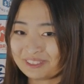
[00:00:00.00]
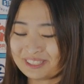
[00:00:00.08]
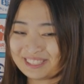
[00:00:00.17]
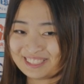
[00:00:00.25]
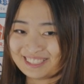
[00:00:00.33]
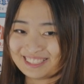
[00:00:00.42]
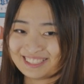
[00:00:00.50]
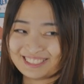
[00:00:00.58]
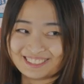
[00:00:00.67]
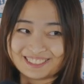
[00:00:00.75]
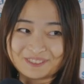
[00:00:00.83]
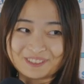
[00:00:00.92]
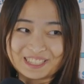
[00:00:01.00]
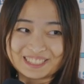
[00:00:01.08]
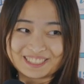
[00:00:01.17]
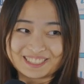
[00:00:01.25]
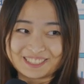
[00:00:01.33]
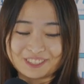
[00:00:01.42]
Oh, yeah, it
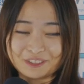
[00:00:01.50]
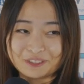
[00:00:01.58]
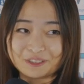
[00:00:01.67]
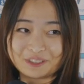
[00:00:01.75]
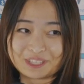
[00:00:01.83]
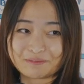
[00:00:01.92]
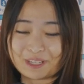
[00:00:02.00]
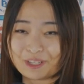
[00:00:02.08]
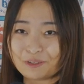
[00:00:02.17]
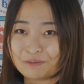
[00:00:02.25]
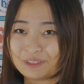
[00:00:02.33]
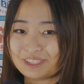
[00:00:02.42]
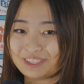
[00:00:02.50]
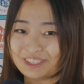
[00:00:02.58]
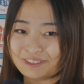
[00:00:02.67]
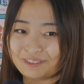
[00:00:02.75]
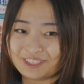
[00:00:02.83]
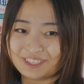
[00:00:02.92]
depends who is my opponent. And
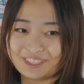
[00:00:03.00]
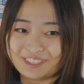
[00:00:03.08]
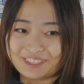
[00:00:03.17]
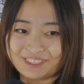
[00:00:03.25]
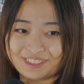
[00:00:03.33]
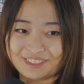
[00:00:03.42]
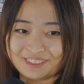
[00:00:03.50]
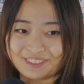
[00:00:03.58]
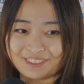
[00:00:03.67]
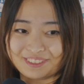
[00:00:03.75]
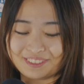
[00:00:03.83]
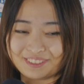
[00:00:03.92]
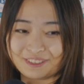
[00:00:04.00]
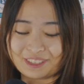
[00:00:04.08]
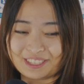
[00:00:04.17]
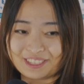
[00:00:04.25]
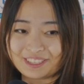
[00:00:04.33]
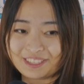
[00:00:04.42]
if he is
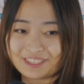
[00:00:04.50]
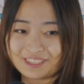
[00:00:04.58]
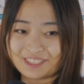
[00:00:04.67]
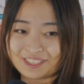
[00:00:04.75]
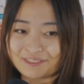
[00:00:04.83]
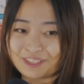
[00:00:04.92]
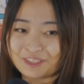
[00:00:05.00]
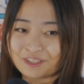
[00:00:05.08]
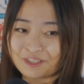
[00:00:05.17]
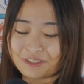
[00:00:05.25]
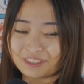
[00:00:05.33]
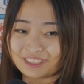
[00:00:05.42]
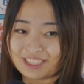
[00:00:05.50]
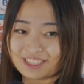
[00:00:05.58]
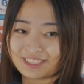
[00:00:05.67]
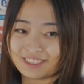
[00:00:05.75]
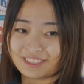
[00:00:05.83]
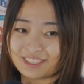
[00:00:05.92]
okay, he is very strong,
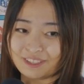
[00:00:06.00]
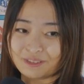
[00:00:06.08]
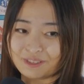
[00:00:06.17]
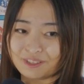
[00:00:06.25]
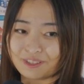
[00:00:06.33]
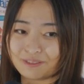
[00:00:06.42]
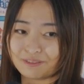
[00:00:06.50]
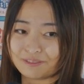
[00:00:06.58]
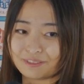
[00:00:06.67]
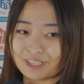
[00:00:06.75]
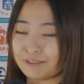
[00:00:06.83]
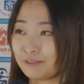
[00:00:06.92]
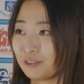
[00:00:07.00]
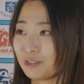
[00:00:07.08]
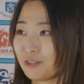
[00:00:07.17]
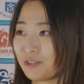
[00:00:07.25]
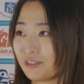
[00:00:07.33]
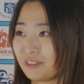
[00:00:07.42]
I think I would just fight
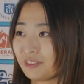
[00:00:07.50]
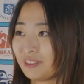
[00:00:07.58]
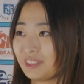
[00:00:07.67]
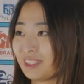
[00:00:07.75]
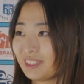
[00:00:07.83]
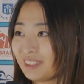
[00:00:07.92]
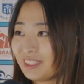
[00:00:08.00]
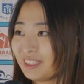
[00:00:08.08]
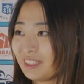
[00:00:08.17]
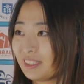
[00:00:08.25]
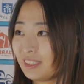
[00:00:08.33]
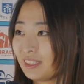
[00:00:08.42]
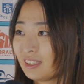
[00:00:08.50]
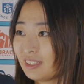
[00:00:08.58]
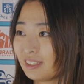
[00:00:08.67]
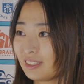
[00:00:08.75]
for a draw. Yeah.